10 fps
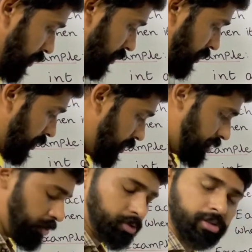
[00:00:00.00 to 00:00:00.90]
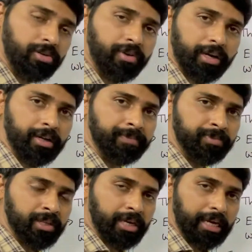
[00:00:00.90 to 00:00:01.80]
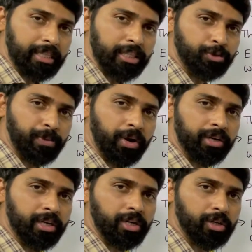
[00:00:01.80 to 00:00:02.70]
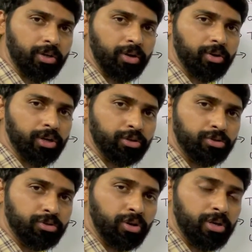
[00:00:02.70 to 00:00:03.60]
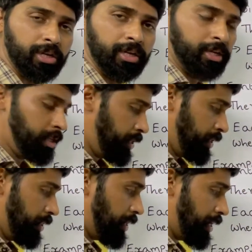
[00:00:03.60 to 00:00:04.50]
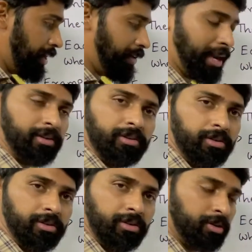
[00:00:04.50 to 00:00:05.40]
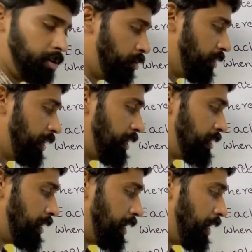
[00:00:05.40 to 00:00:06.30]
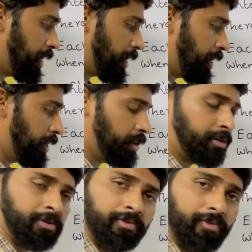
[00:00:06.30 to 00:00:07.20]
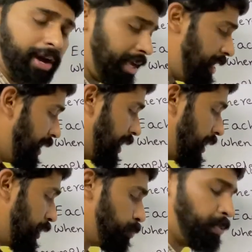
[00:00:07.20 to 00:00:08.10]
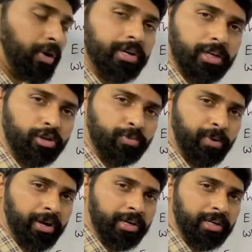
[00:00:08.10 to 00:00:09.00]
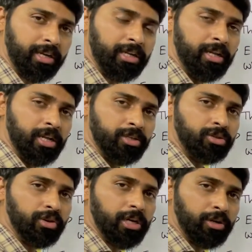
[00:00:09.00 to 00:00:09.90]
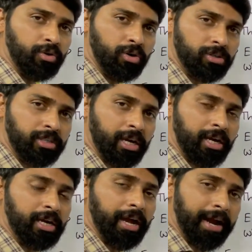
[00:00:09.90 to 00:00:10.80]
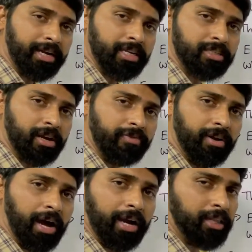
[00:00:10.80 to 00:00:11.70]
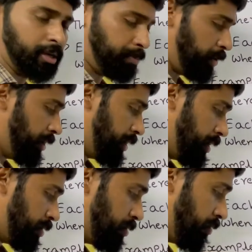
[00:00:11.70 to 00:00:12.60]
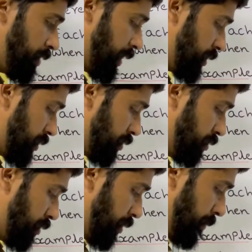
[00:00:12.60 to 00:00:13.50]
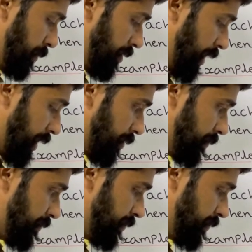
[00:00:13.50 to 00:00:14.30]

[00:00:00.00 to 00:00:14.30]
q is 3001. In this pointer you are going to store the a value. No, that is illegal. Why? It is pointer to pointer, so it holds the address of another pointer, so we can store p value,